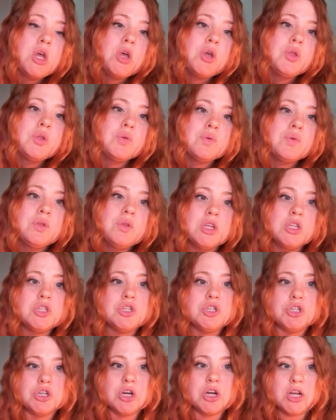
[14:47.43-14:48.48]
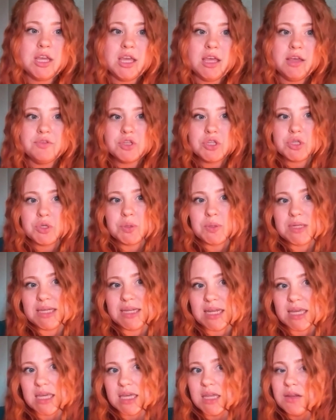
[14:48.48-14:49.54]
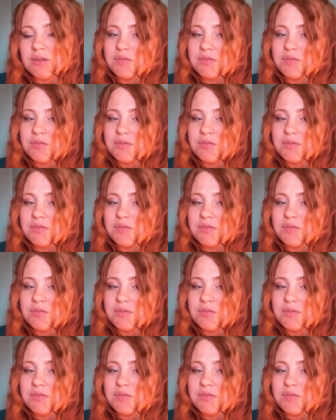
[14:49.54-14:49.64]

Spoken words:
through this journey of tuning in,